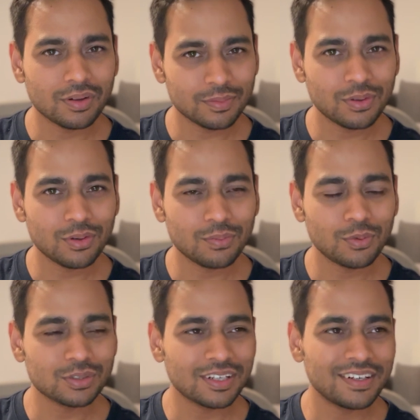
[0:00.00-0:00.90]
you know,
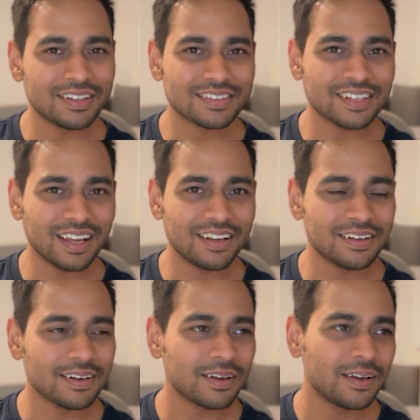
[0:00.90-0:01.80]
mostly it is
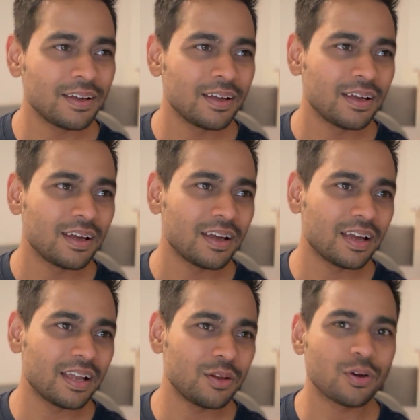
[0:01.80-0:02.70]
silent.
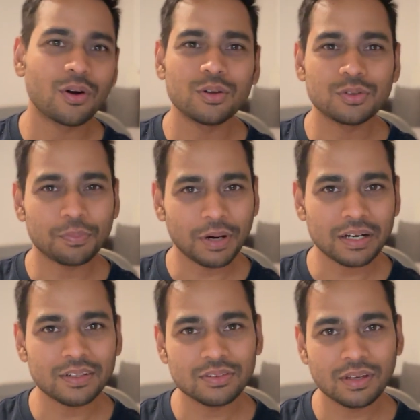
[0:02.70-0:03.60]
And you are also
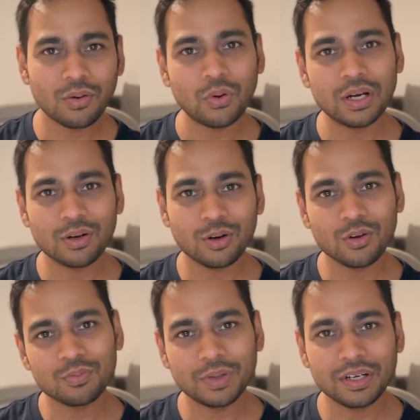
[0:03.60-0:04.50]
practicing quite a lot
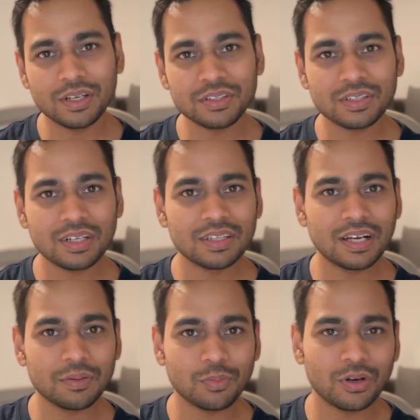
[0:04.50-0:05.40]
of meditation at
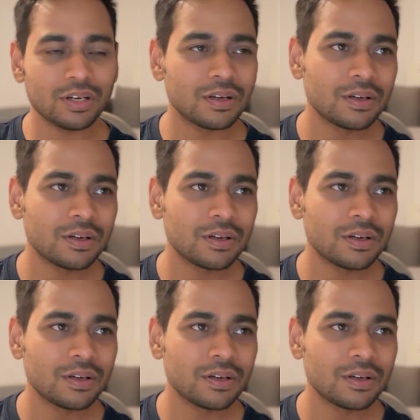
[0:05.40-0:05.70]
that point.